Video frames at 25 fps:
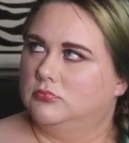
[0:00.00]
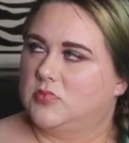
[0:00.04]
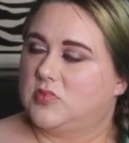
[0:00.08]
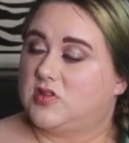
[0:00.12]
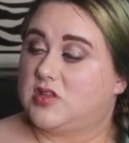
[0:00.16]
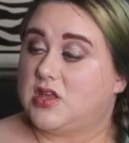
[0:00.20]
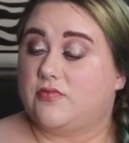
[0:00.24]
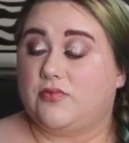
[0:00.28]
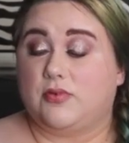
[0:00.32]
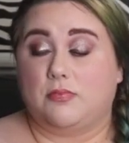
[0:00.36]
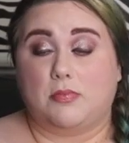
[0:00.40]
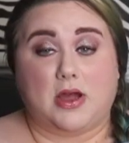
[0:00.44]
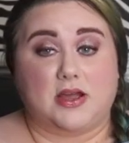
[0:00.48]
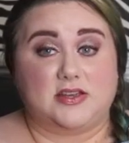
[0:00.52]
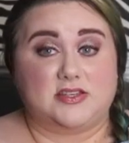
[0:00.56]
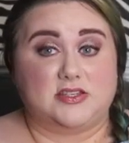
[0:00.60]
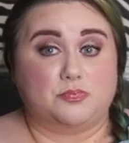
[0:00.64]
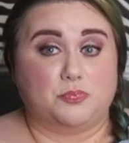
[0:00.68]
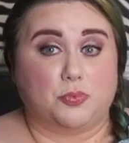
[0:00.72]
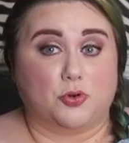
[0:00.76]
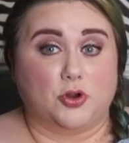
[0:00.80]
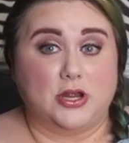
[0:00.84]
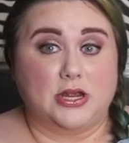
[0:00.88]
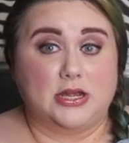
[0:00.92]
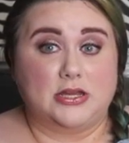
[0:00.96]
seven by
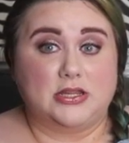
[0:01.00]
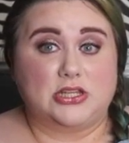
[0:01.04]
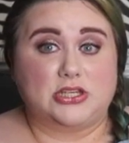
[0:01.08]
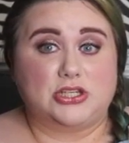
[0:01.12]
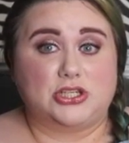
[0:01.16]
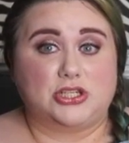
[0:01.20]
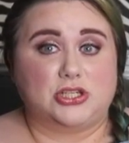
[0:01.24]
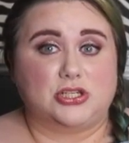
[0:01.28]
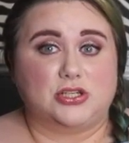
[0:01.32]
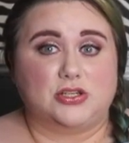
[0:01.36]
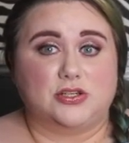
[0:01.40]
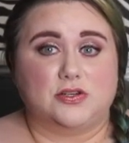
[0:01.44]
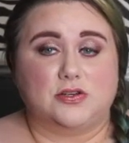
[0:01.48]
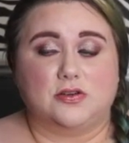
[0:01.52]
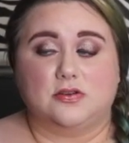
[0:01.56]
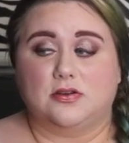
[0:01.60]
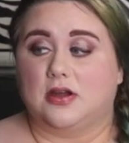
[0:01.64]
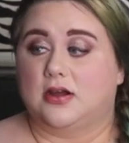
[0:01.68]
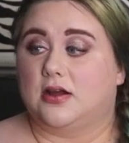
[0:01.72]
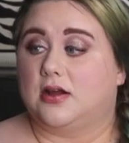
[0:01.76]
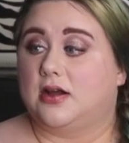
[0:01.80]
spring this year.